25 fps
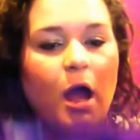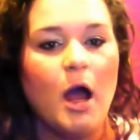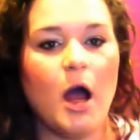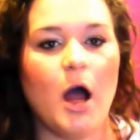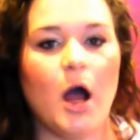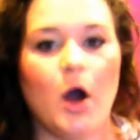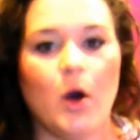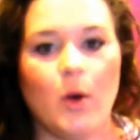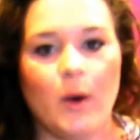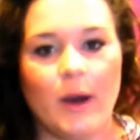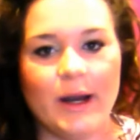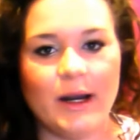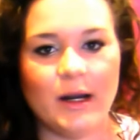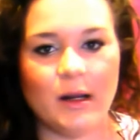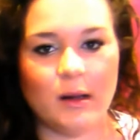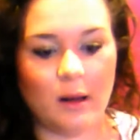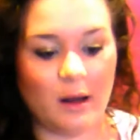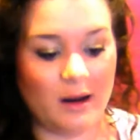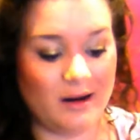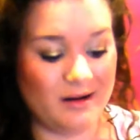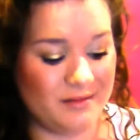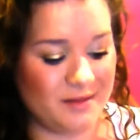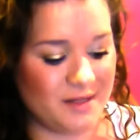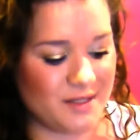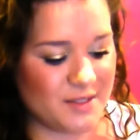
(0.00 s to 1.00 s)
Oh, and a
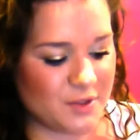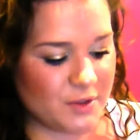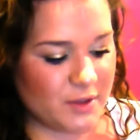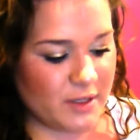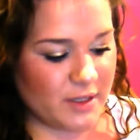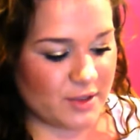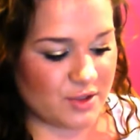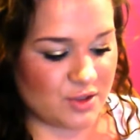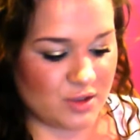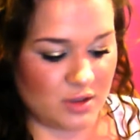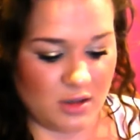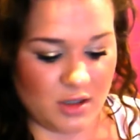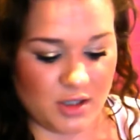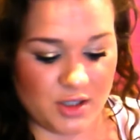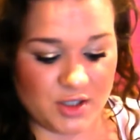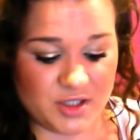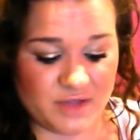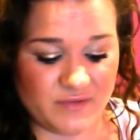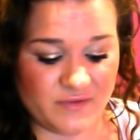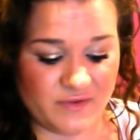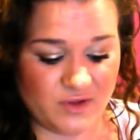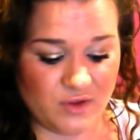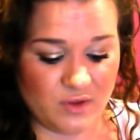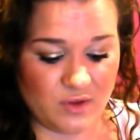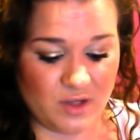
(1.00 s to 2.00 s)
lot of these are an extra large,
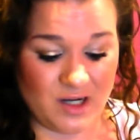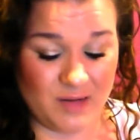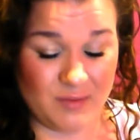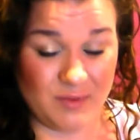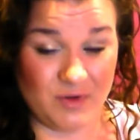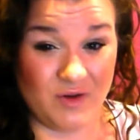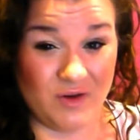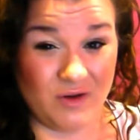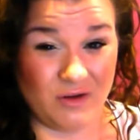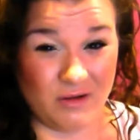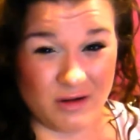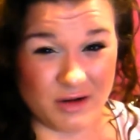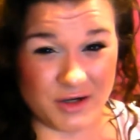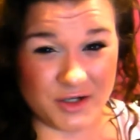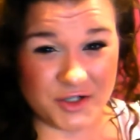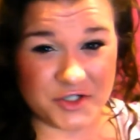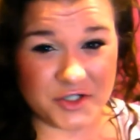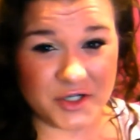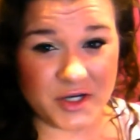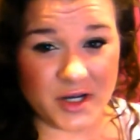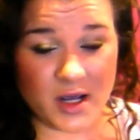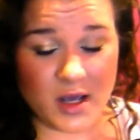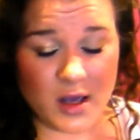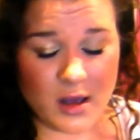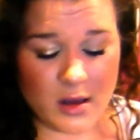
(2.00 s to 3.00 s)
even though I'm a large,
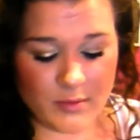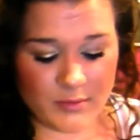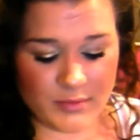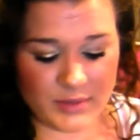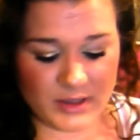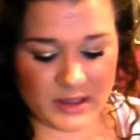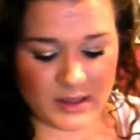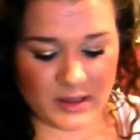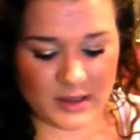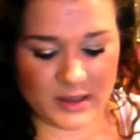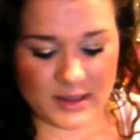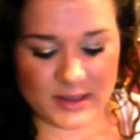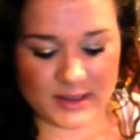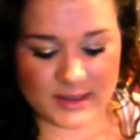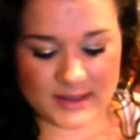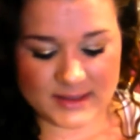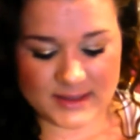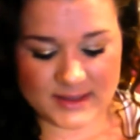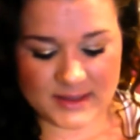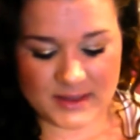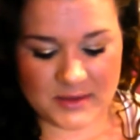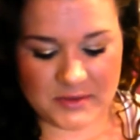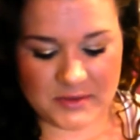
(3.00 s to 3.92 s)
because